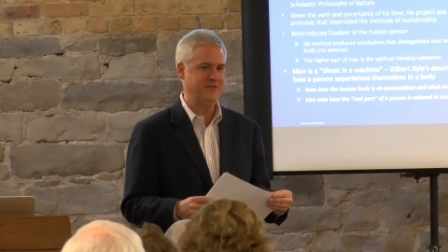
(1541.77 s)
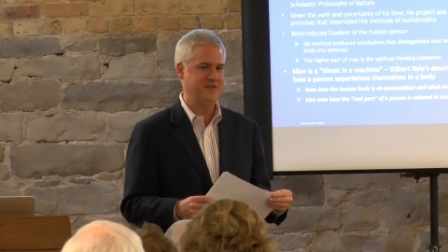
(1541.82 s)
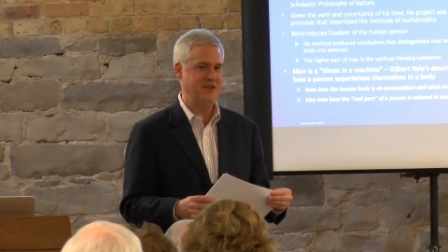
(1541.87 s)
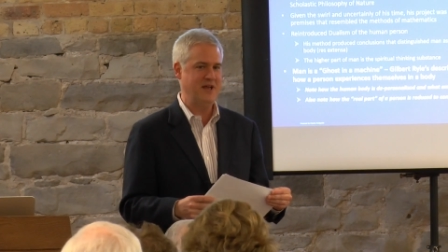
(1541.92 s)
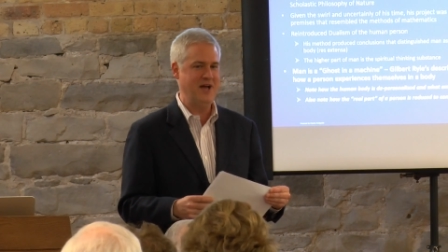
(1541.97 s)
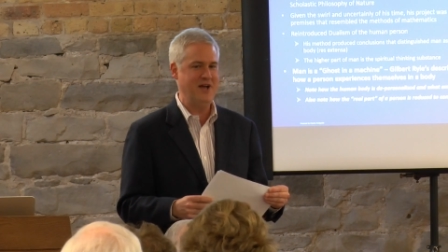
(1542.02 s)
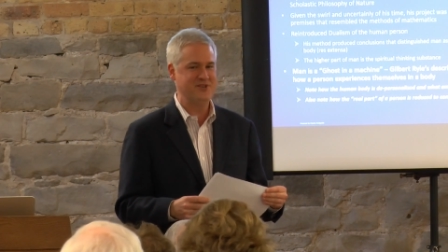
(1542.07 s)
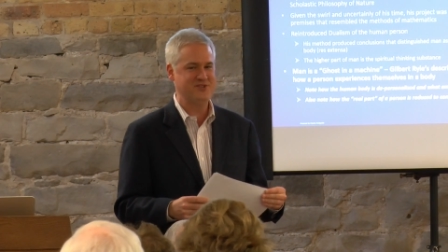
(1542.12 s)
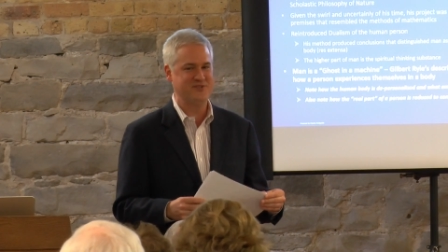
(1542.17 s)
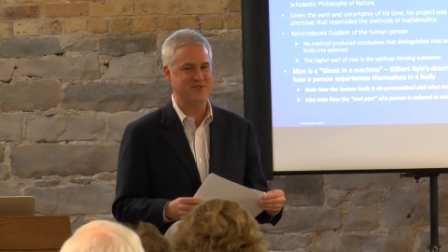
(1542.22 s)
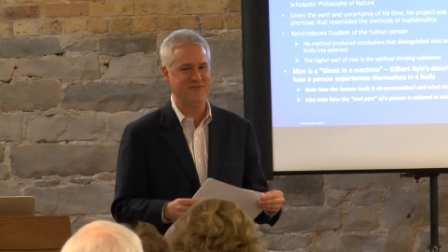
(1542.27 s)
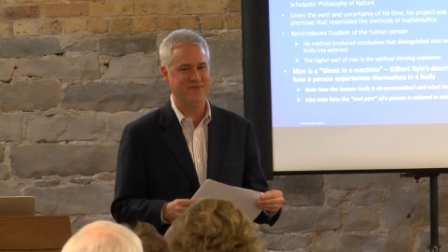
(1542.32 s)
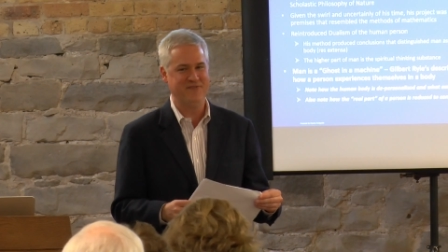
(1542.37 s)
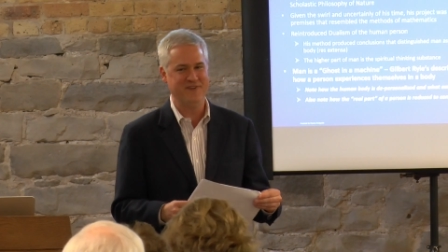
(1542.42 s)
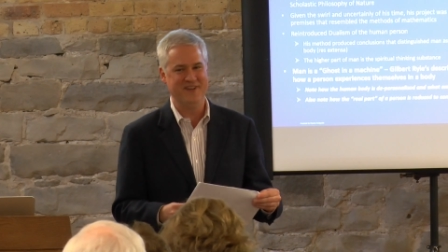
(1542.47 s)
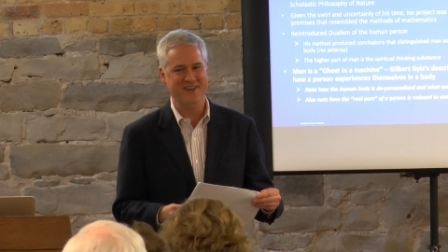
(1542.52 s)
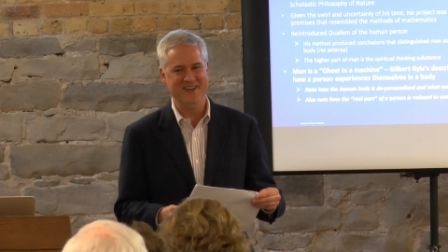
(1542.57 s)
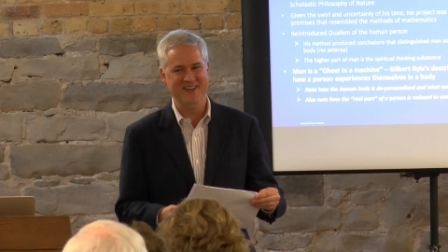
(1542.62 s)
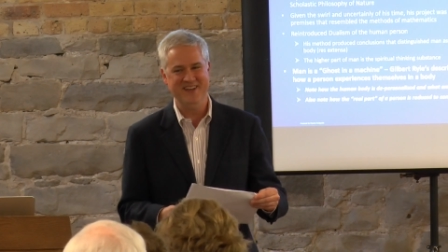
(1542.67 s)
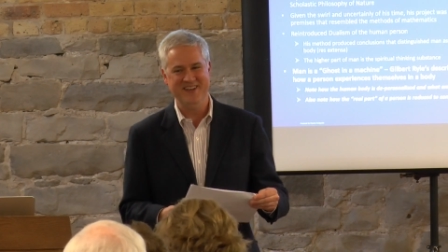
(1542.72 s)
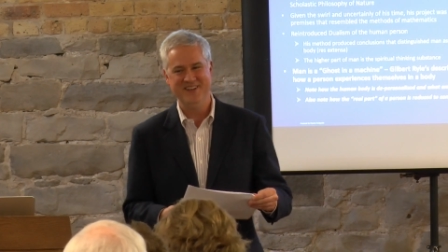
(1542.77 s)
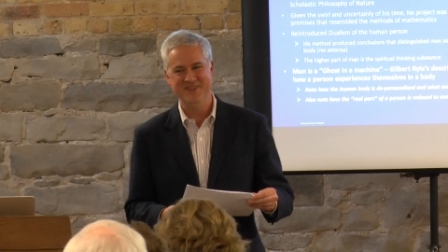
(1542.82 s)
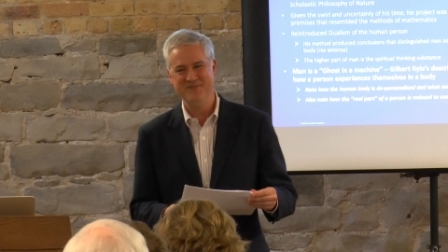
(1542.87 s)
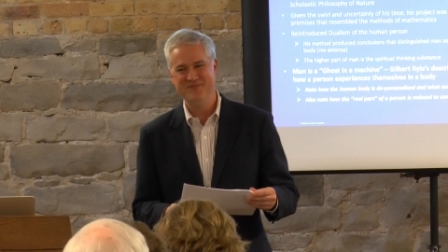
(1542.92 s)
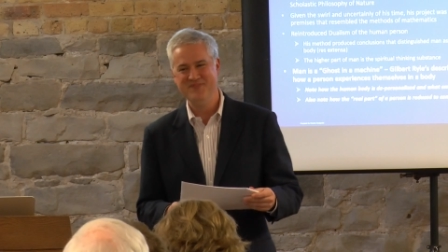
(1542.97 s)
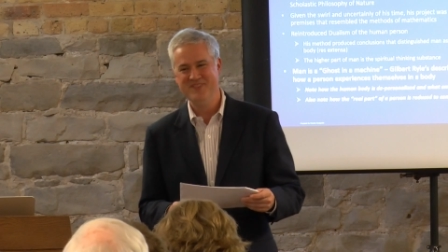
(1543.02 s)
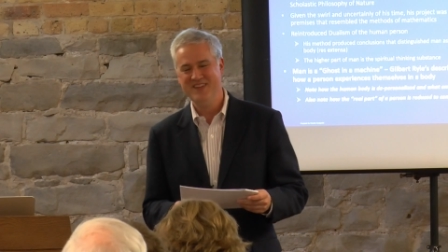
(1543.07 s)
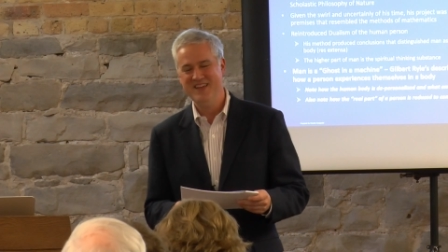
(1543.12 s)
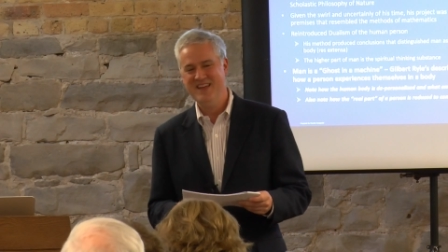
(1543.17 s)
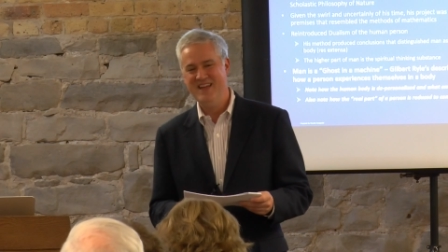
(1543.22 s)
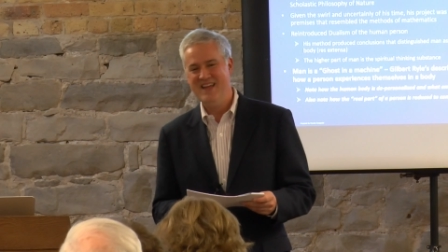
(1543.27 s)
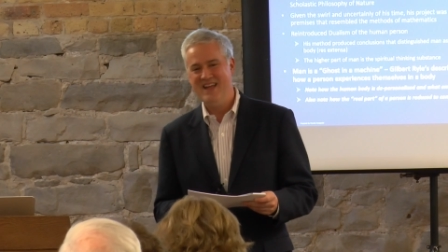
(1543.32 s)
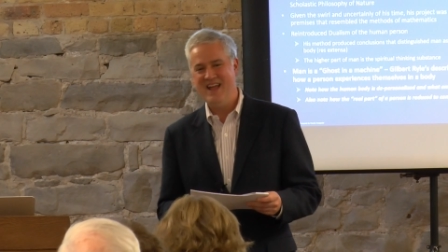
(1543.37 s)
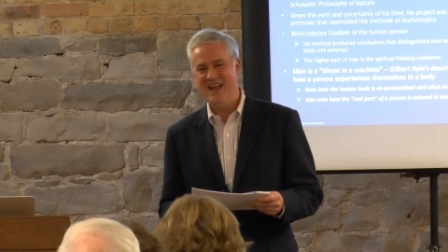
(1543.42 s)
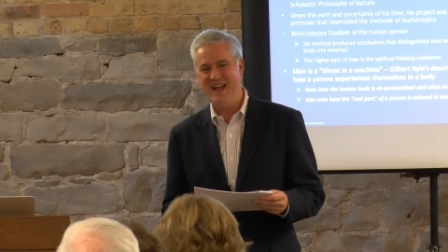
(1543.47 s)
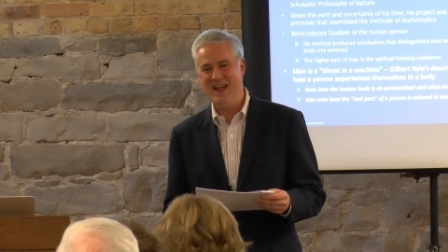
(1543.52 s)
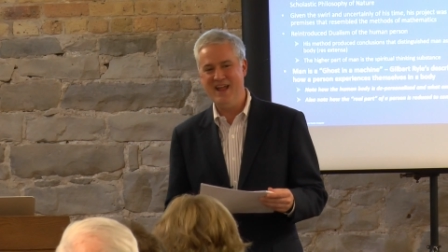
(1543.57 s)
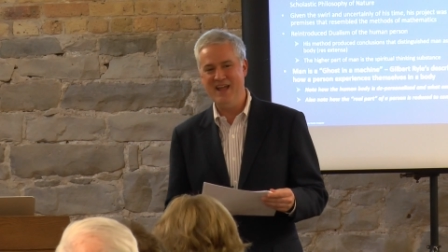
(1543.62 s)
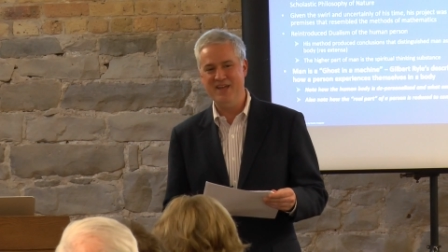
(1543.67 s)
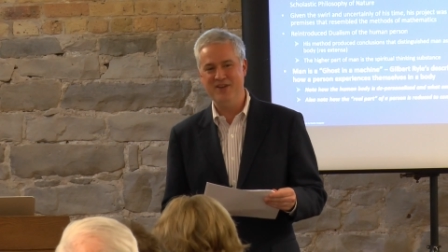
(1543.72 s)
philosophy.
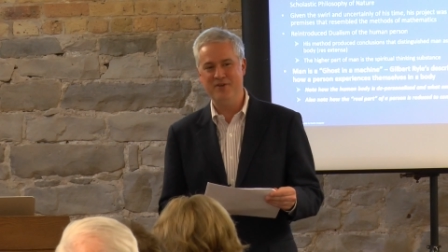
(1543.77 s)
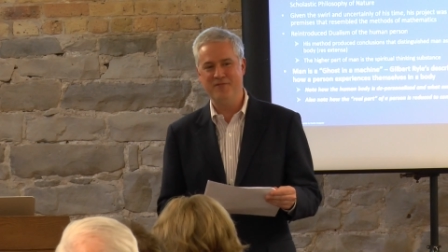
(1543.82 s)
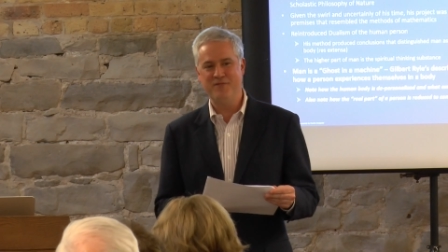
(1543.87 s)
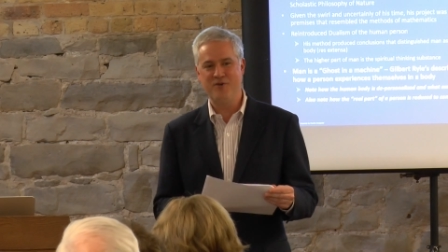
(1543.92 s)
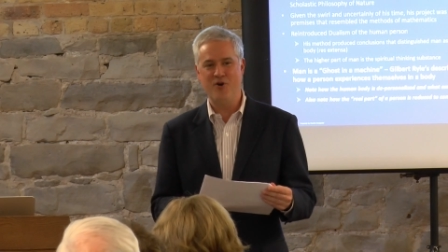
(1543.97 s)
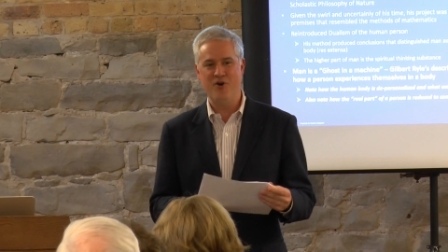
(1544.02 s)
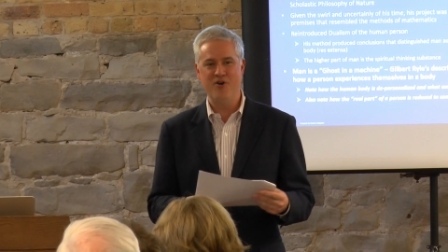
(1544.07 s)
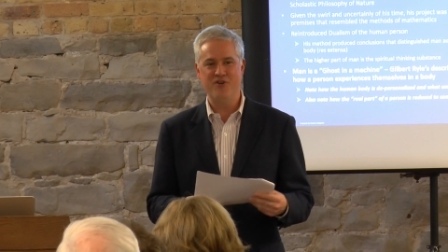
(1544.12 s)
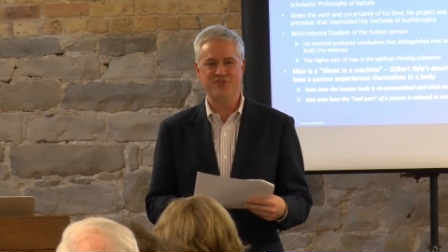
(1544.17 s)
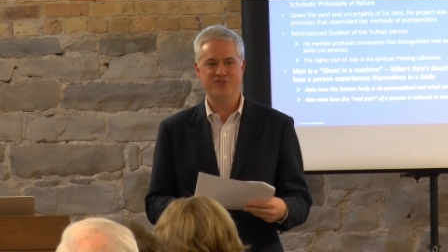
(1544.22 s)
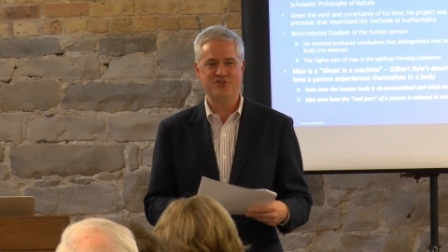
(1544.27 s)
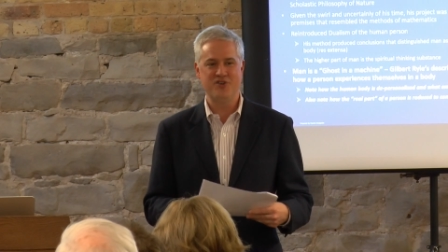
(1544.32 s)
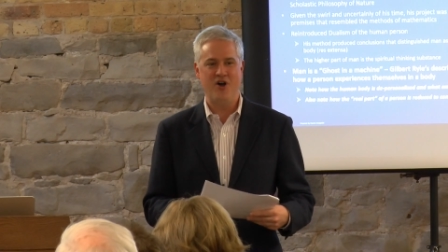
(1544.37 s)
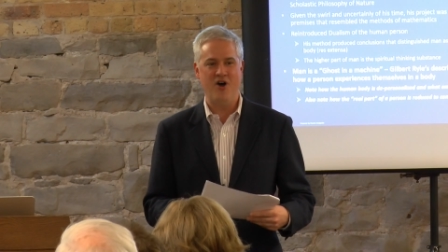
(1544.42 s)
And of course,